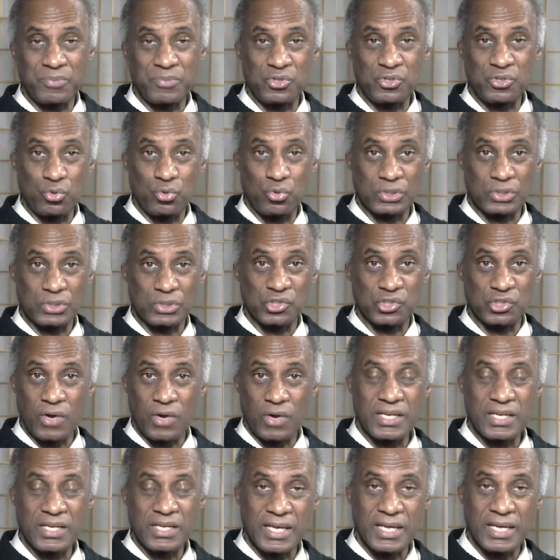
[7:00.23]
you would
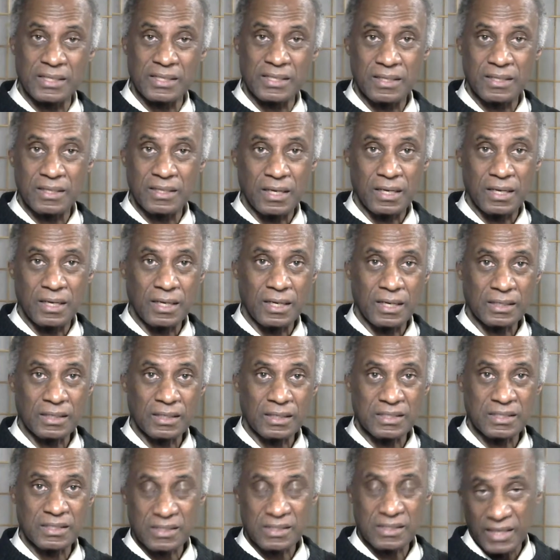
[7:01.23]
join in,
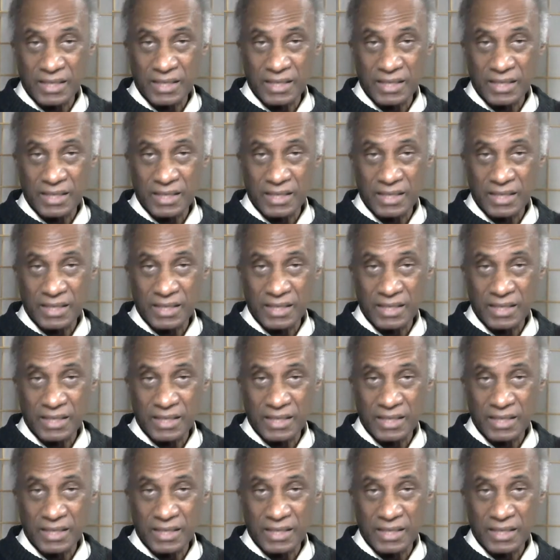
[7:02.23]
because